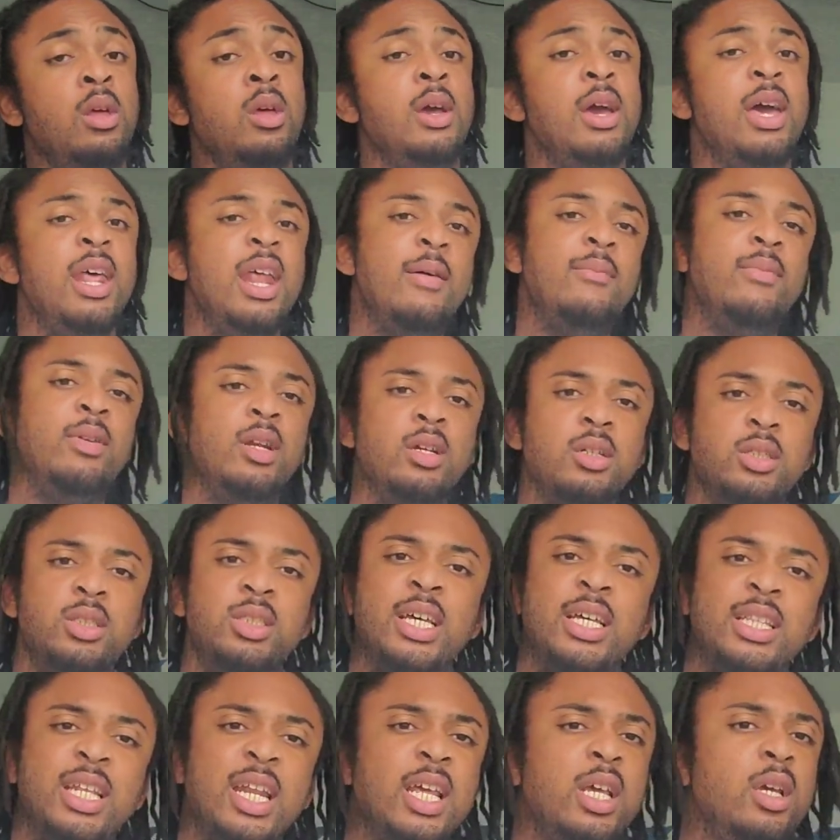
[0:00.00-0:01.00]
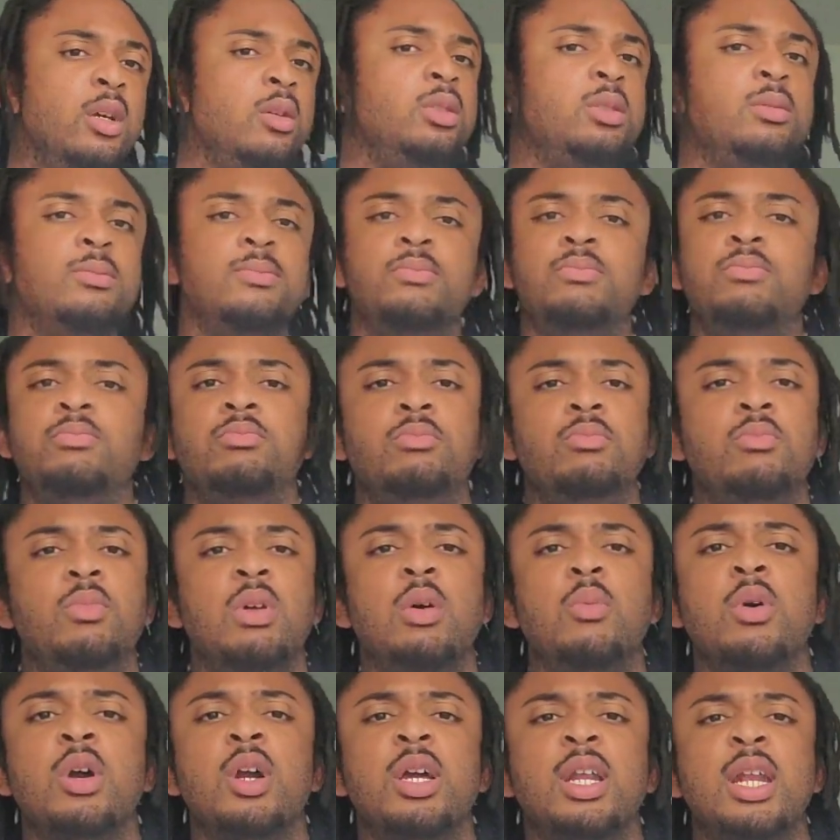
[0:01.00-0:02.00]
and I have another set that I use when
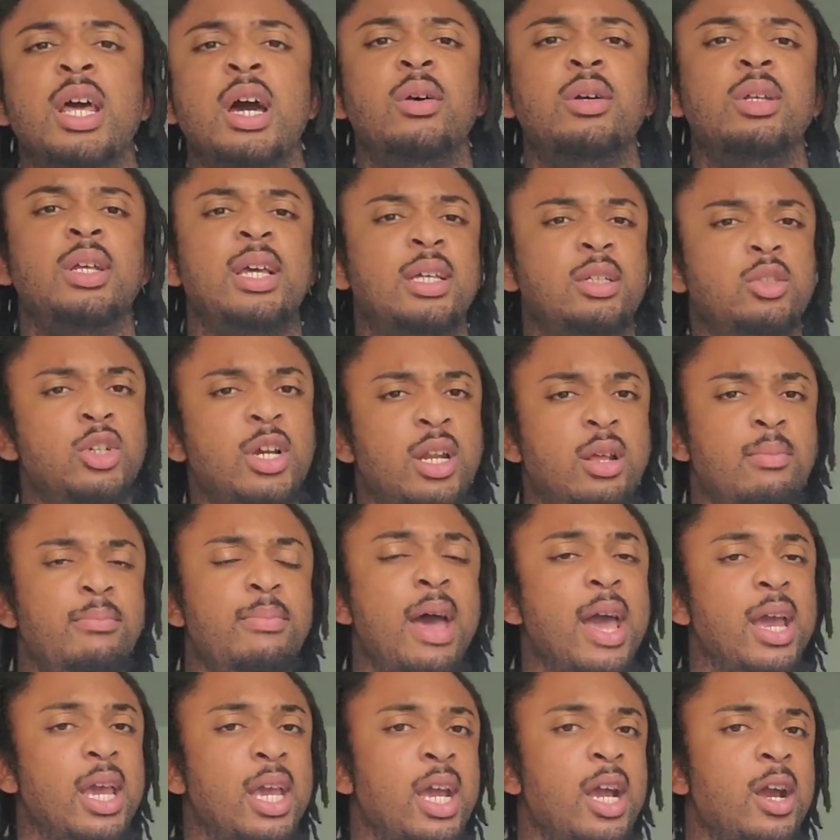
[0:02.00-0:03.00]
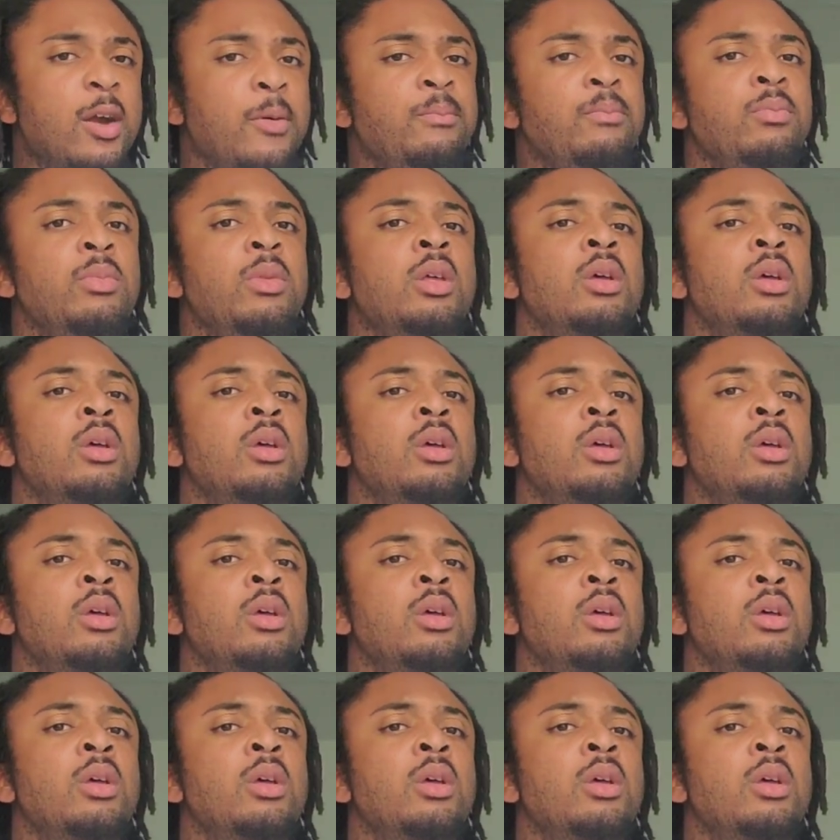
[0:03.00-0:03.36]
I'm working out and training back here.